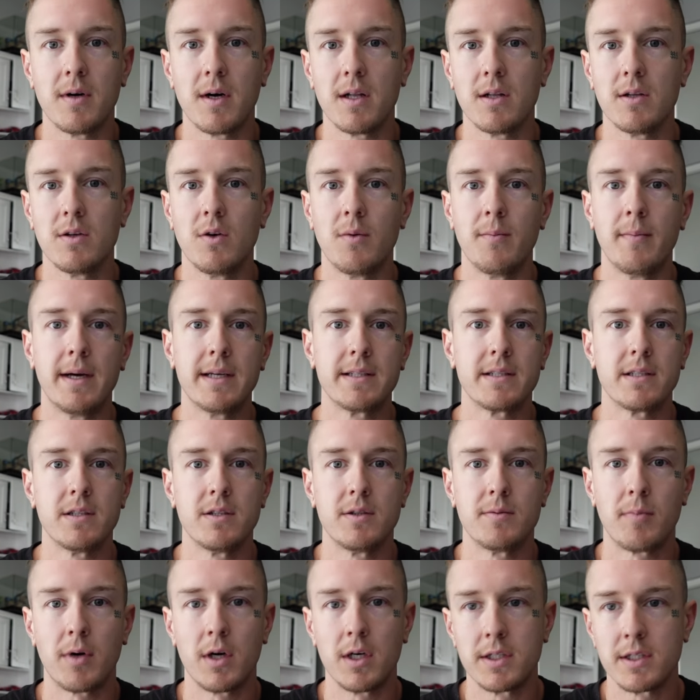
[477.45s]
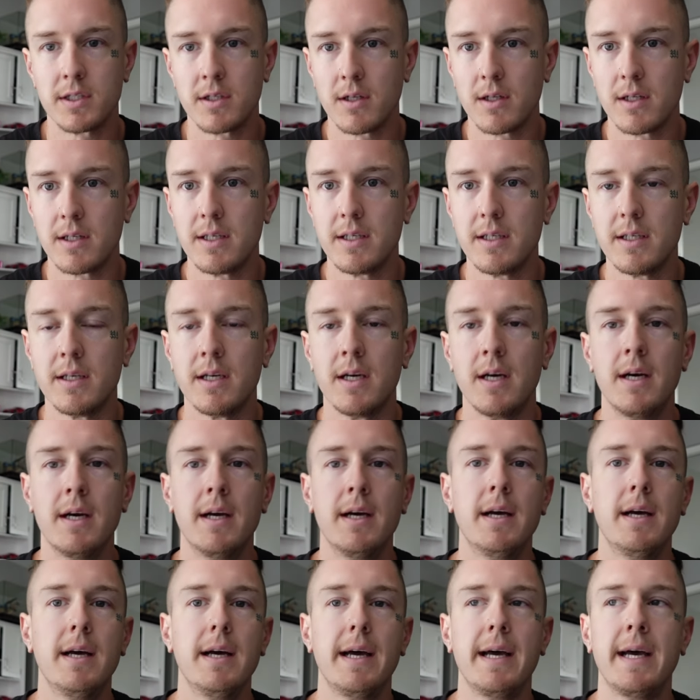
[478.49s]
a little message personally
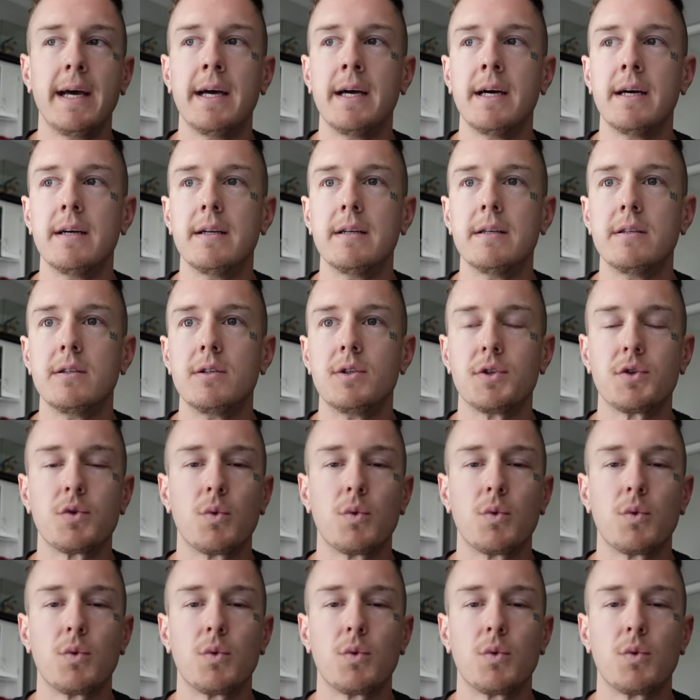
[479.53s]
and just